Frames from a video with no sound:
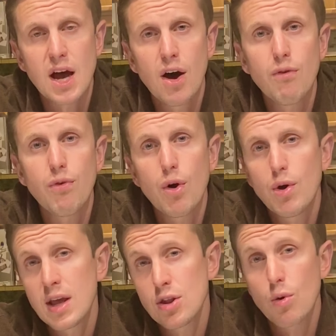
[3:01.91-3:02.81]
of
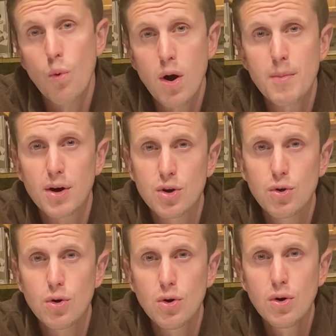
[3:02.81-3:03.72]
either warm or
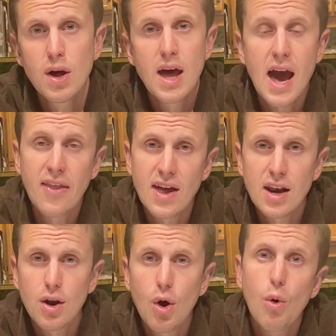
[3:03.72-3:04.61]
cool, and
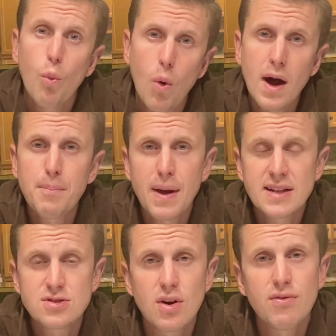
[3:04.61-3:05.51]
then 1
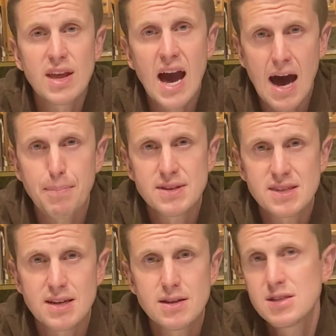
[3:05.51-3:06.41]
pencil of the
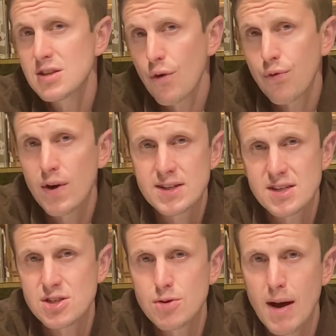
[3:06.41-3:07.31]
opposite. So for
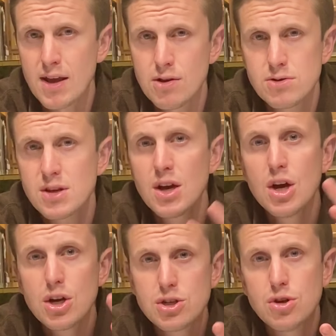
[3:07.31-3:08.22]
instance, you might use
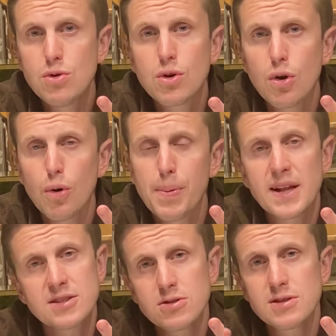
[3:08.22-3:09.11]
2 cool
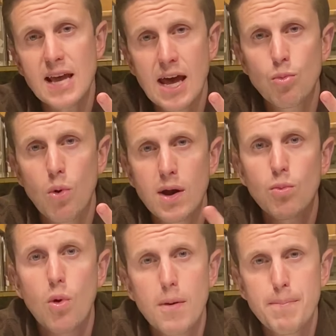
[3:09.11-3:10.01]
pencils and 1
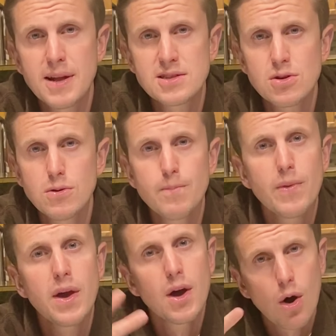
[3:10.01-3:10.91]
warm
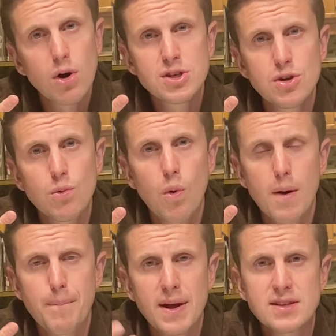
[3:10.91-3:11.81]
pencil, or 2
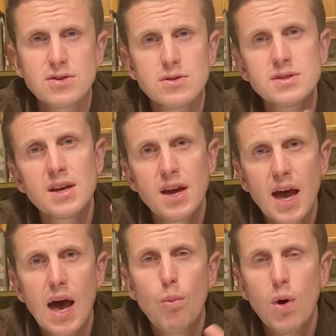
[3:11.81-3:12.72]
warm pencils
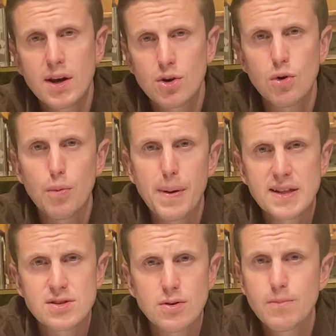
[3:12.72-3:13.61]
and 1 cool
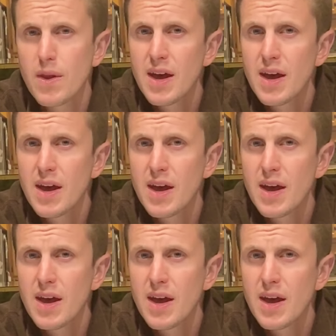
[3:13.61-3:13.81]
pencil.